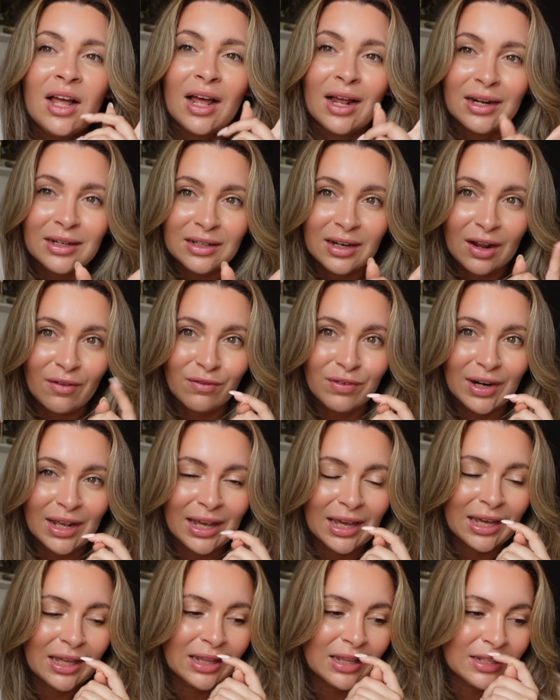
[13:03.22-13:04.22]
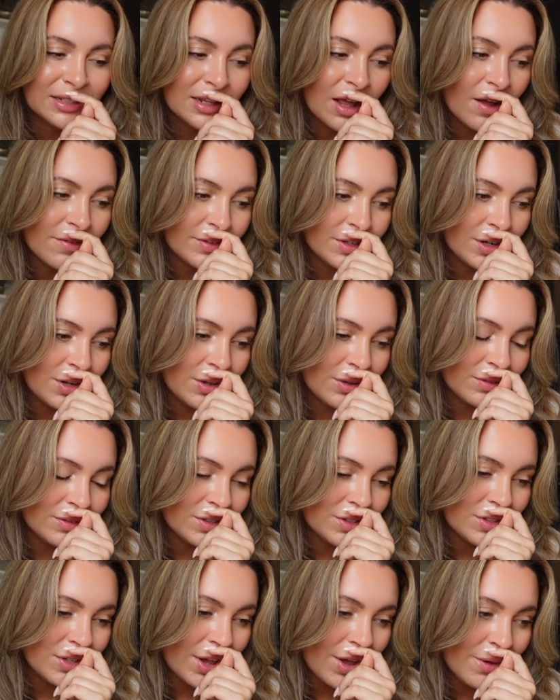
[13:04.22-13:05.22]
and lovely this afternoon.
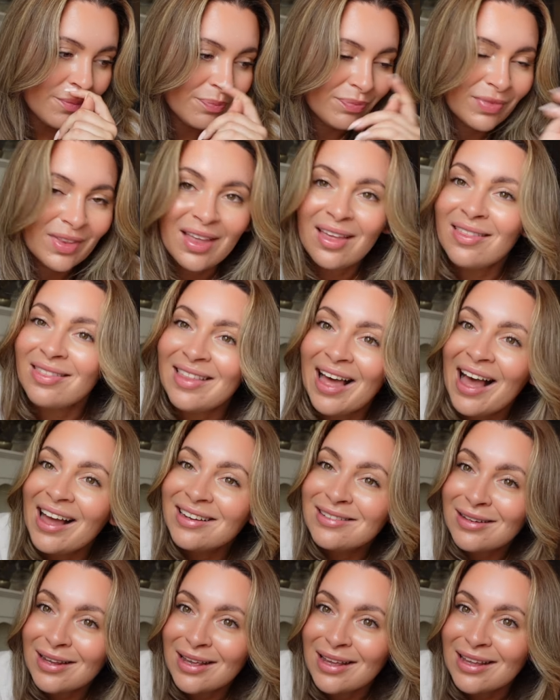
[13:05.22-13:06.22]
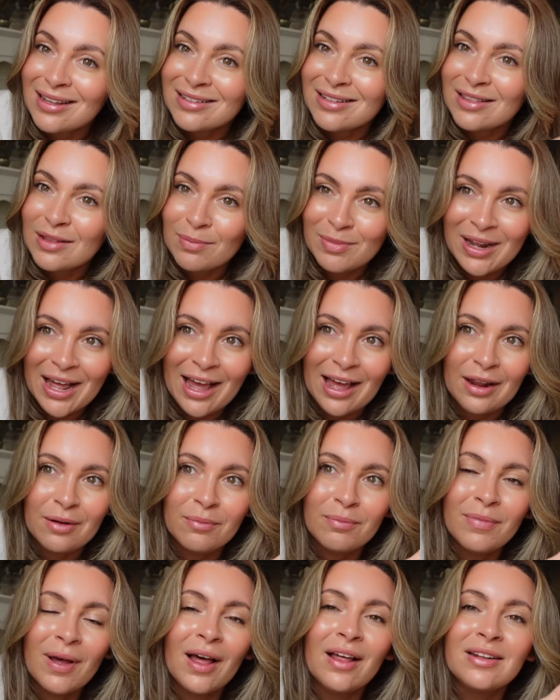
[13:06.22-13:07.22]
So that is the
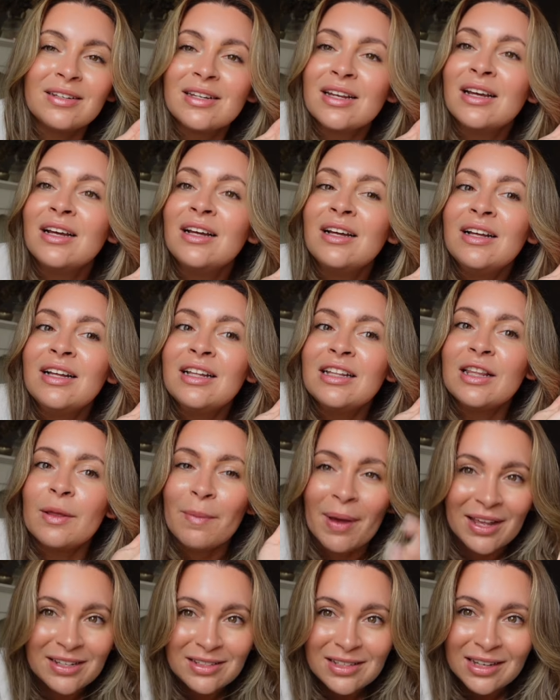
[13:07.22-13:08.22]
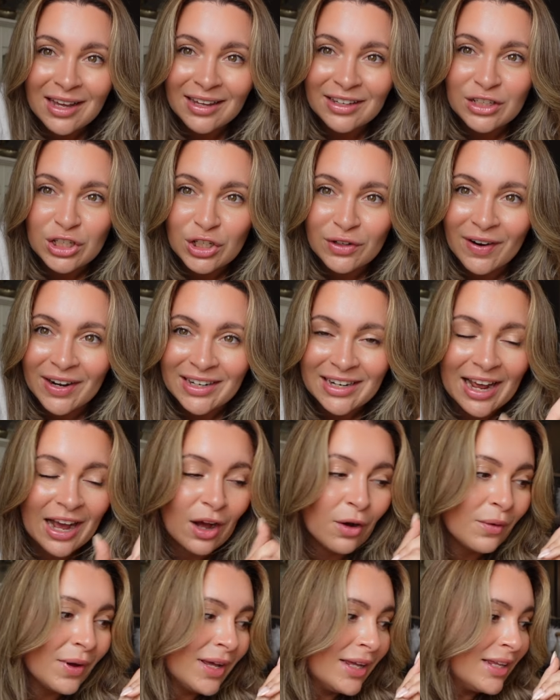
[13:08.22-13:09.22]
plan, but the best thing I can do right
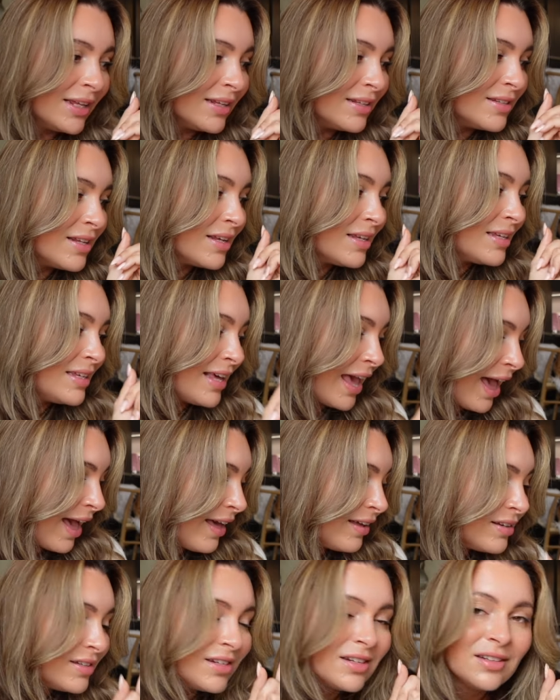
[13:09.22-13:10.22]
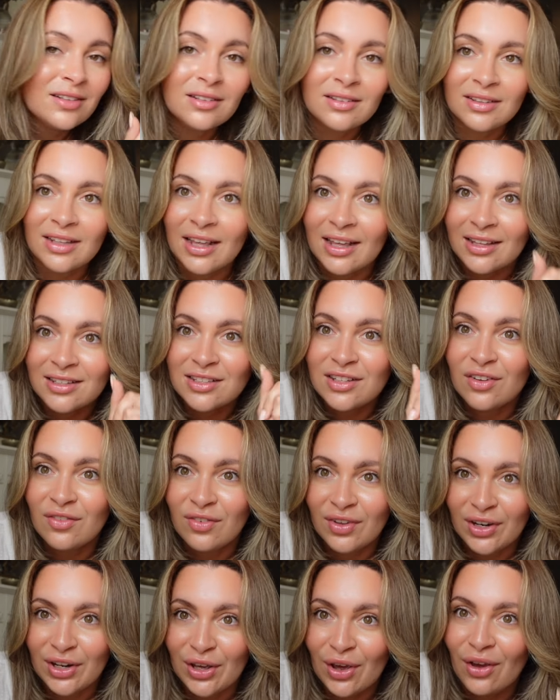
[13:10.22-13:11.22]
now is get this
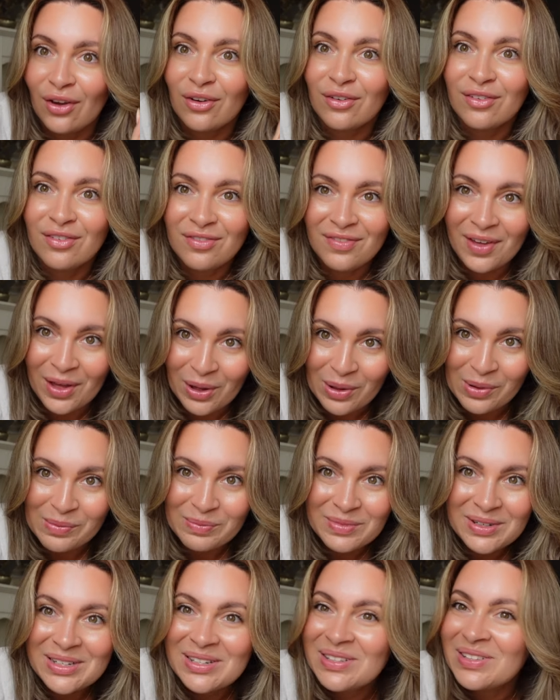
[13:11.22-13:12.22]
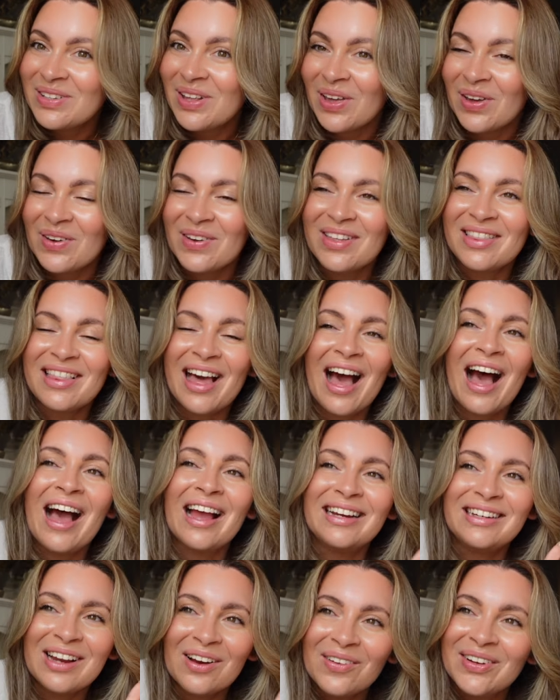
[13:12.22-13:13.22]
video filmed so that I
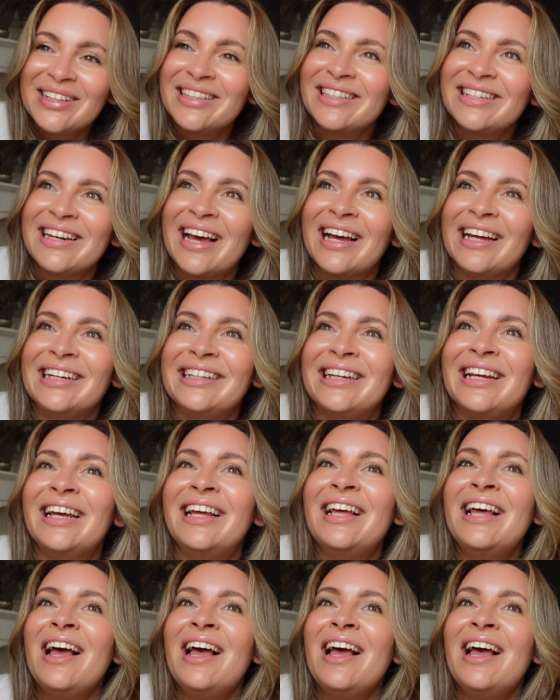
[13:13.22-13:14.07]
know it's done